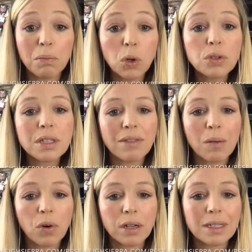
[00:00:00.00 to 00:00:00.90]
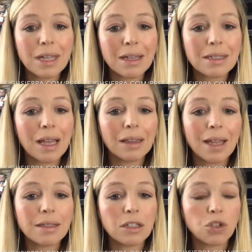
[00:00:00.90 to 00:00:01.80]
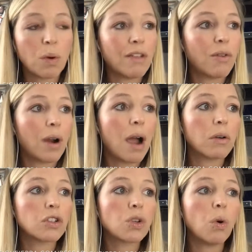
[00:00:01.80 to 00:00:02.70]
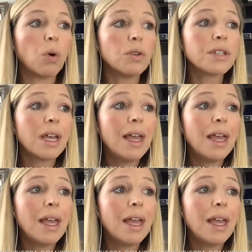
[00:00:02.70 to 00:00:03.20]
Most of them were assessed at less than 24 hours old.